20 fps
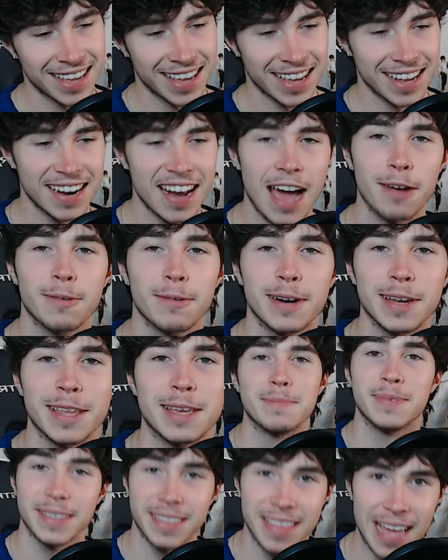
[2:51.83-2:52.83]
Not really,
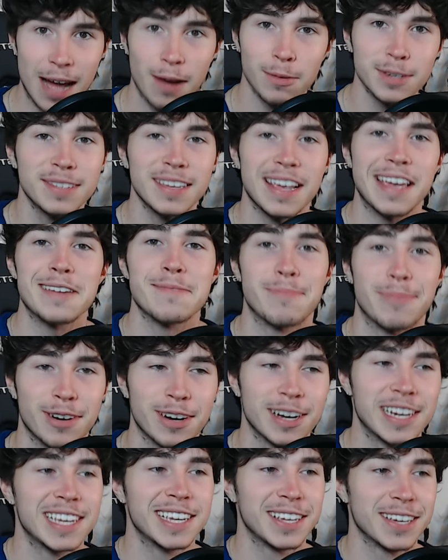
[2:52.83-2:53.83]
but that was a
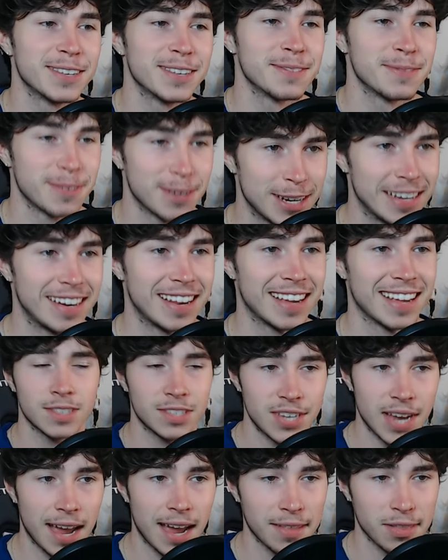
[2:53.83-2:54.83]
pretty good read.
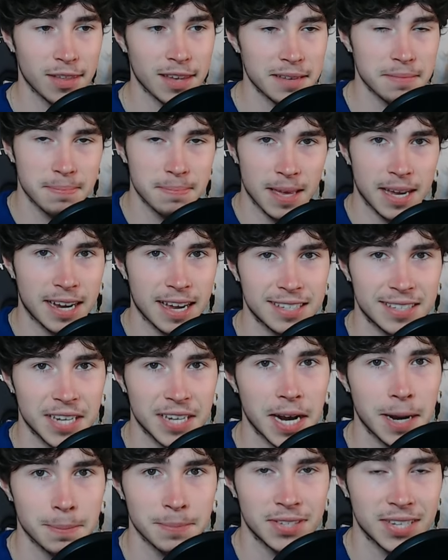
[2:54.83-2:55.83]
Sadly, like I said,
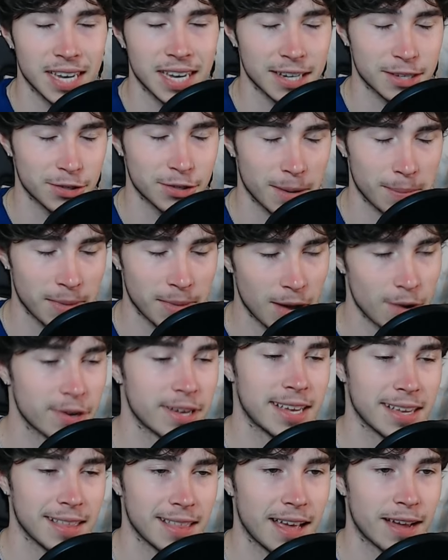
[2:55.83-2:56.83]
I'm sick, so I'm
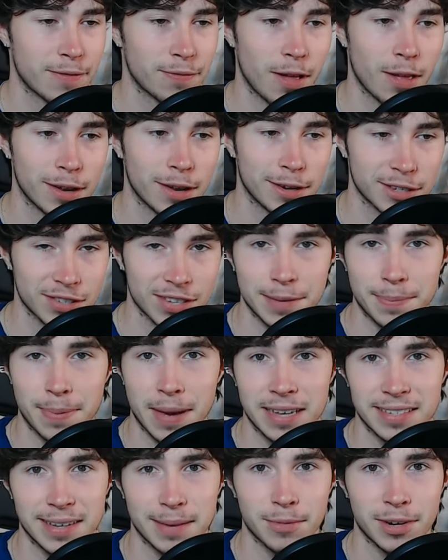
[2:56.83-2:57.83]
low-key like falling asleep
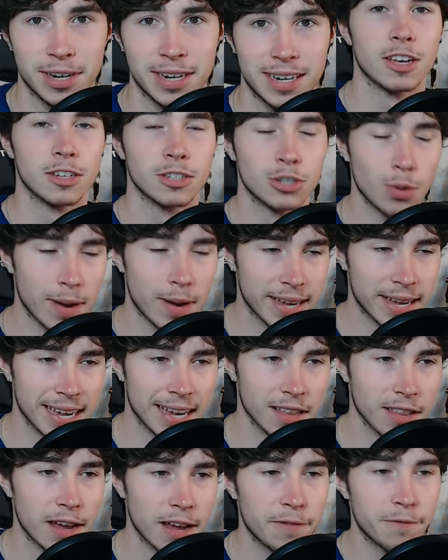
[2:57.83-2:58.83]
as I'm reading, so I
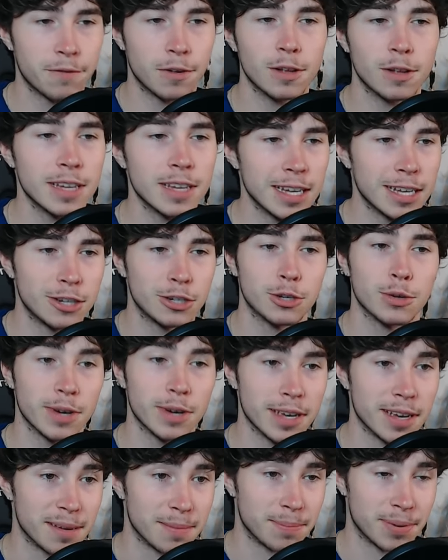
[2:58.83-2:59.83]
can't like fully enjoy
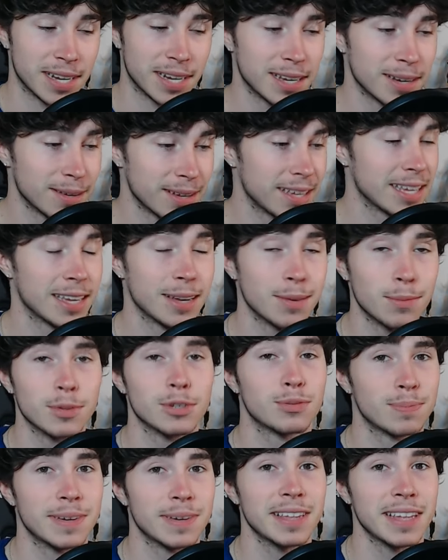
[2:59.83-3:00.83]
it, but it was
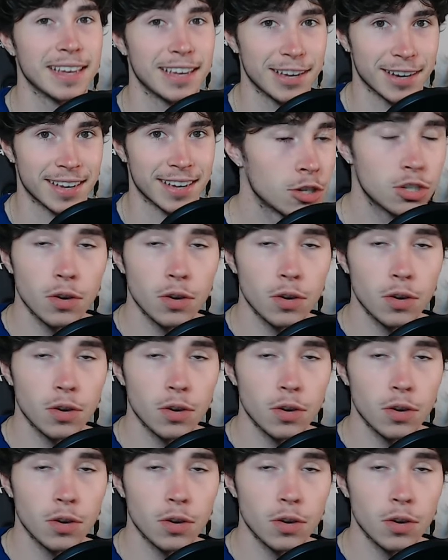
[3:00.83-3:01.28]
really good.